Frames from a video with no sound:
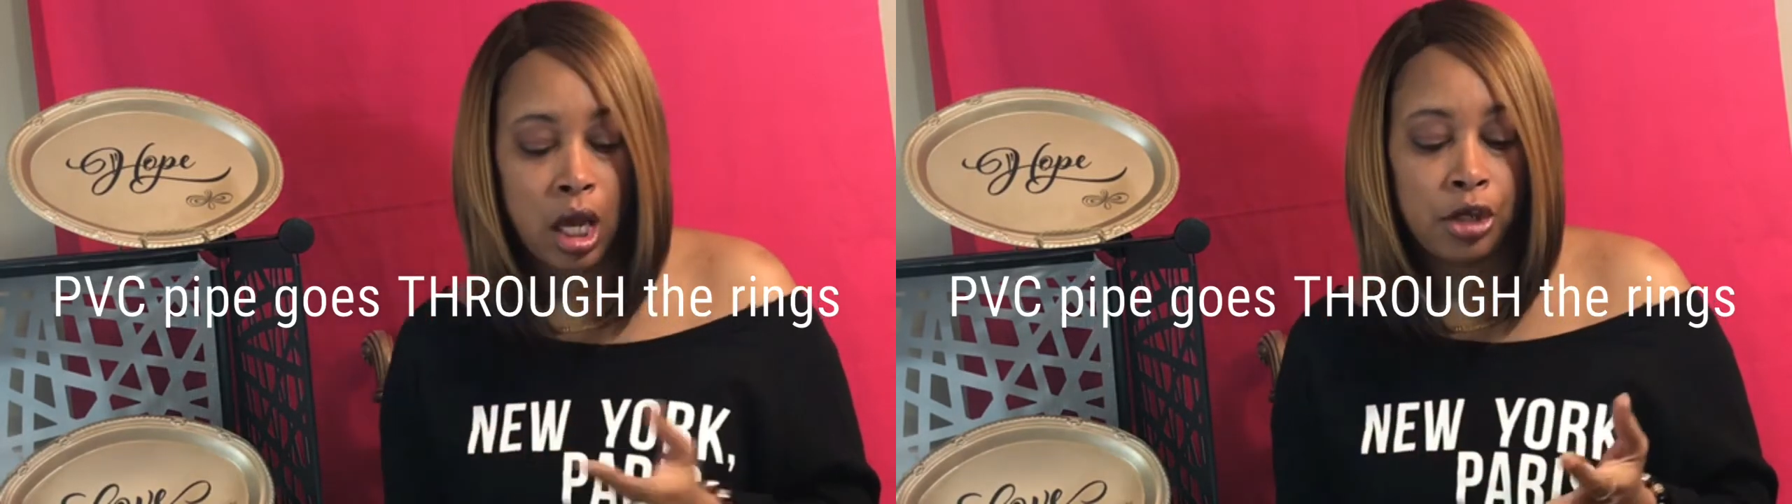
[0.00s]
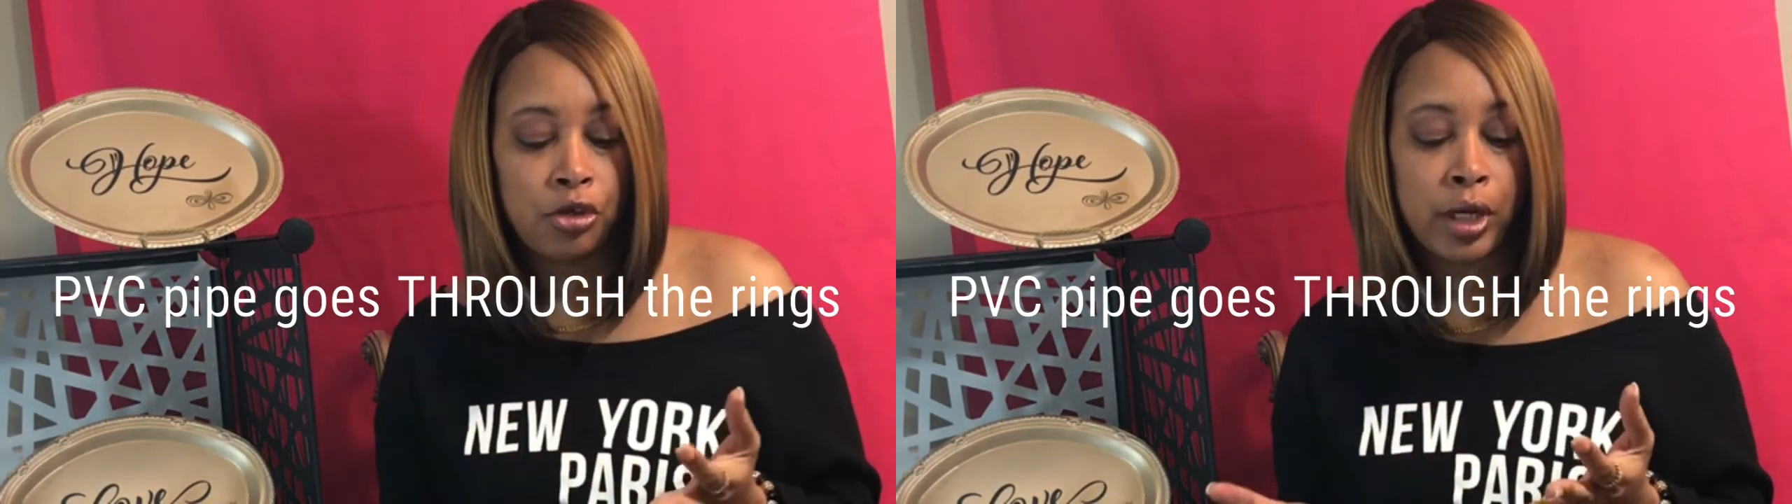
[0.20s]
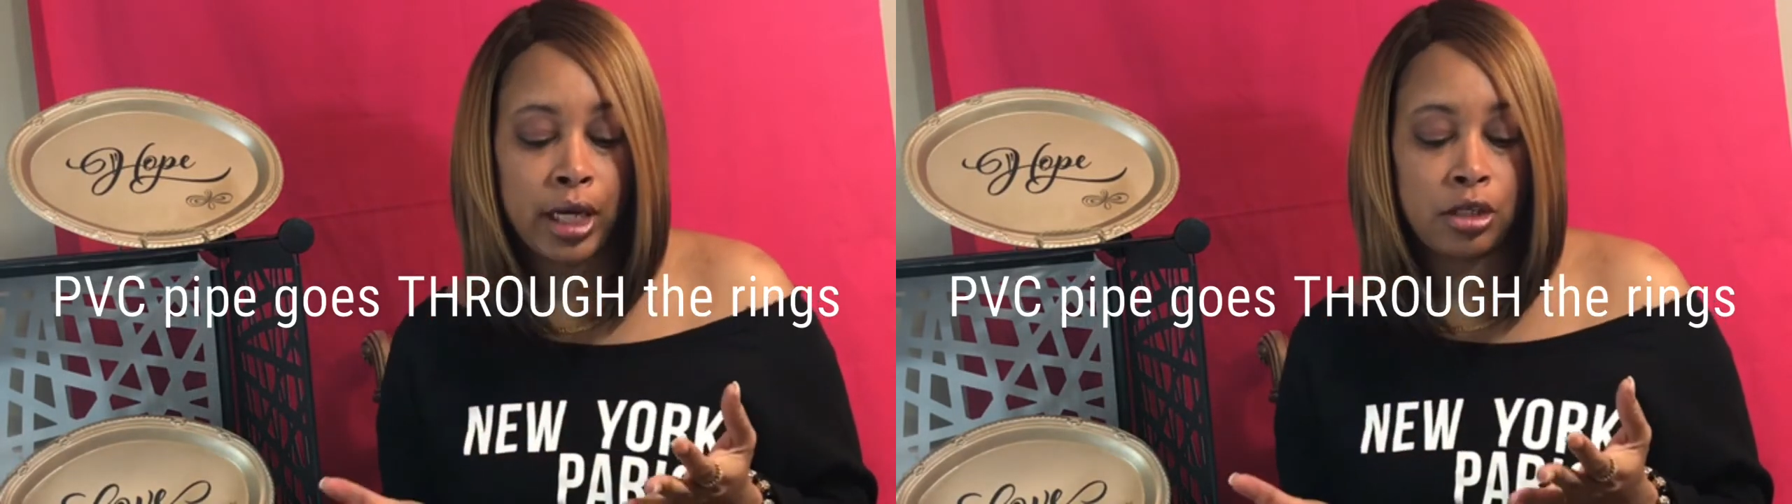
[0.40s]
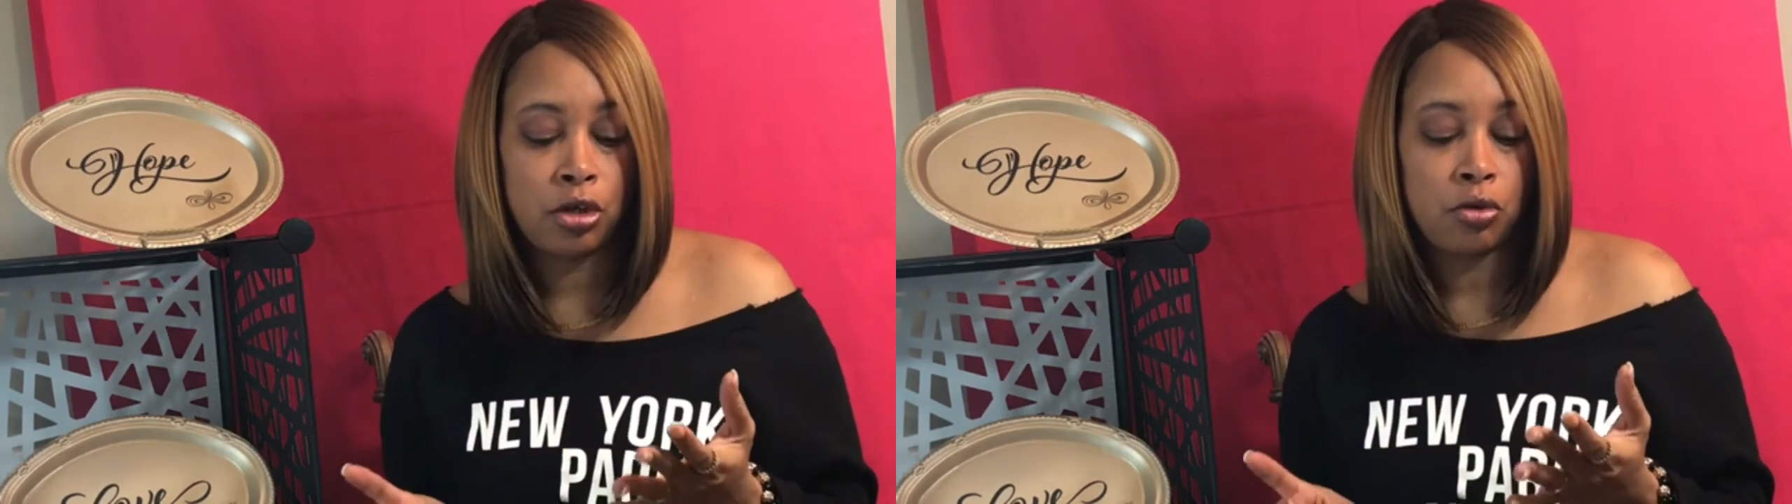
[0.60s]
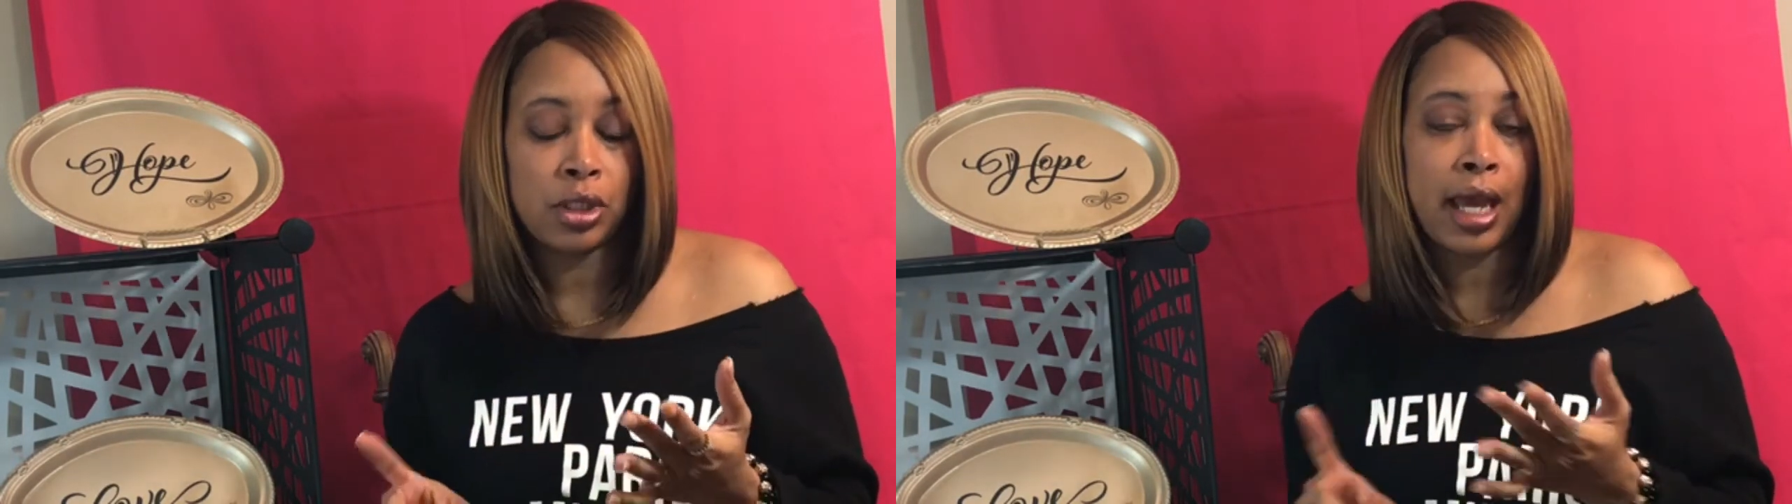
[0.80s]
You can
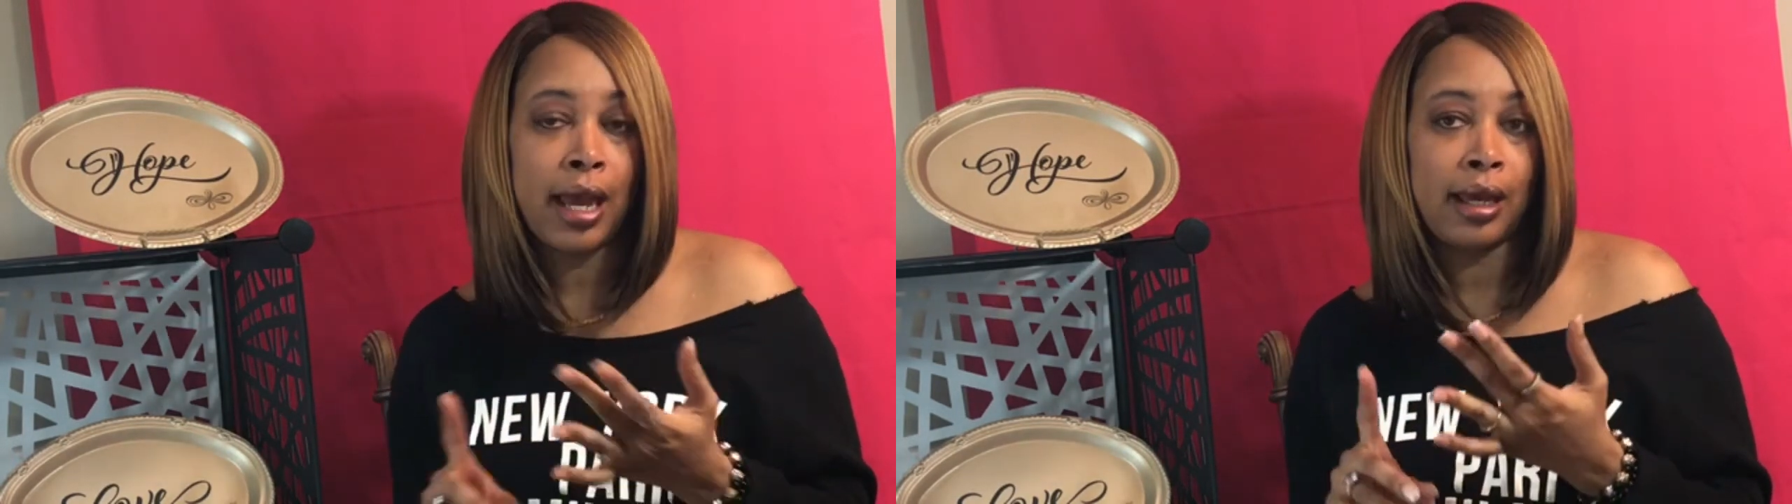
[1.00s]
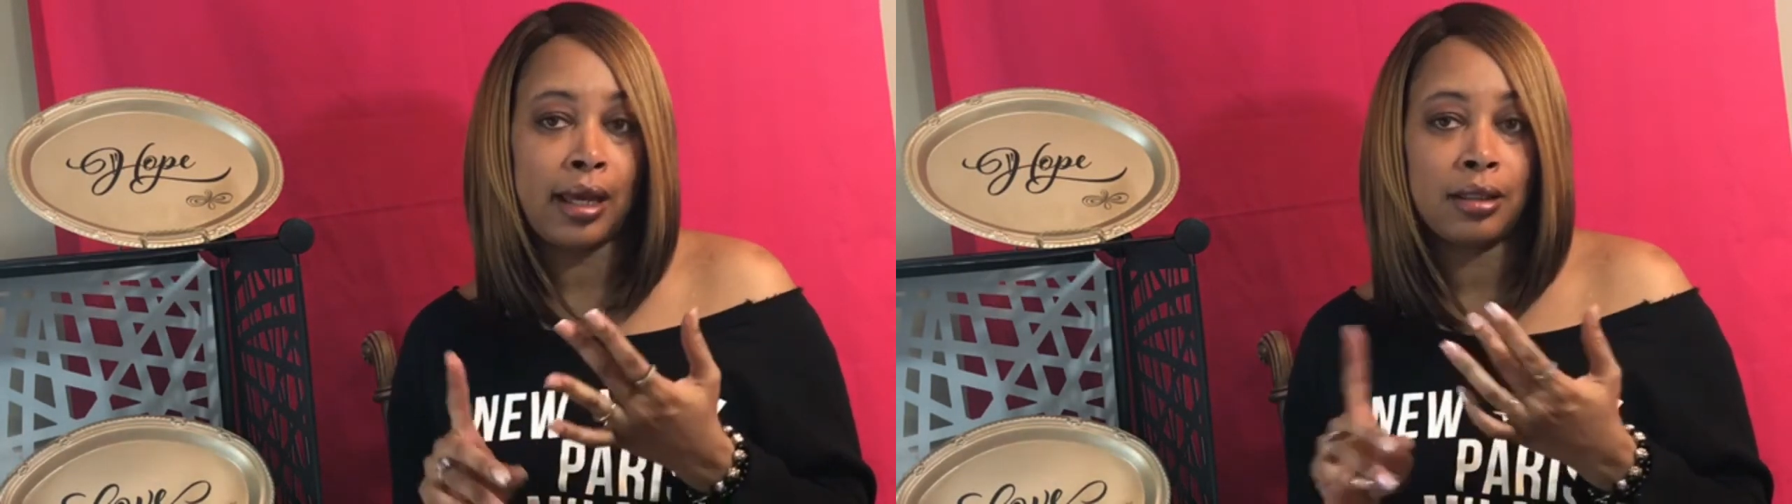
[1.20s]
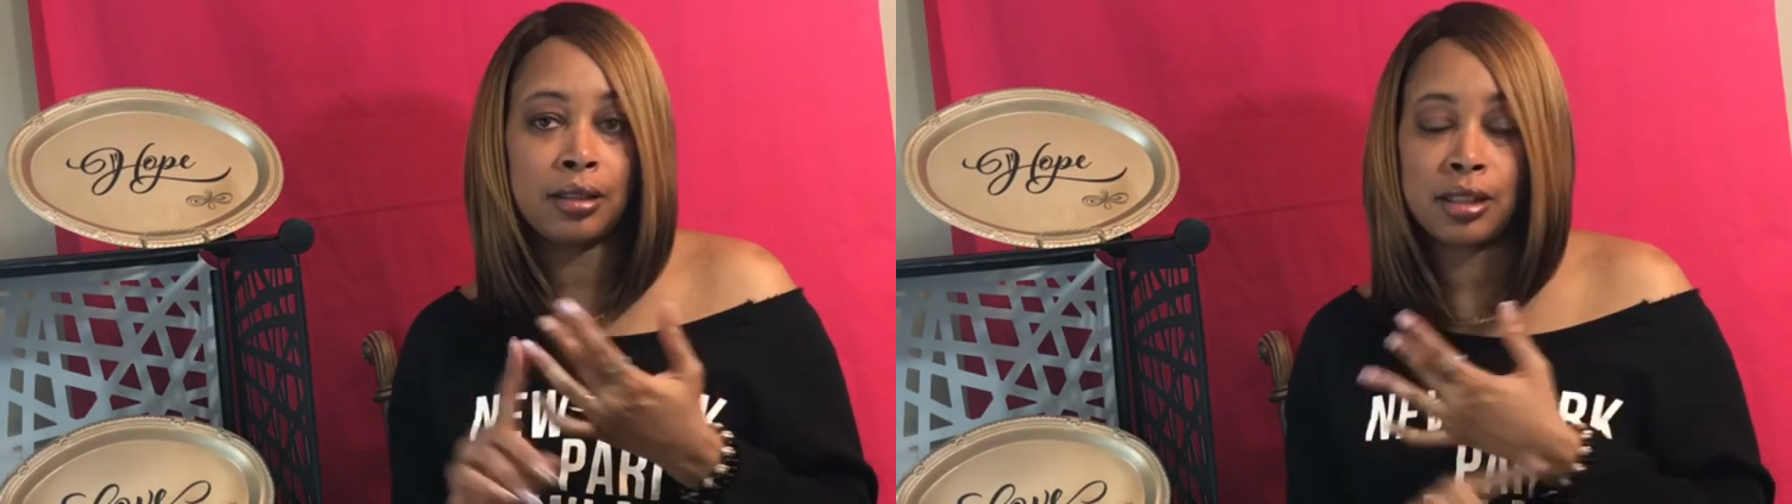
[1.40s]
use a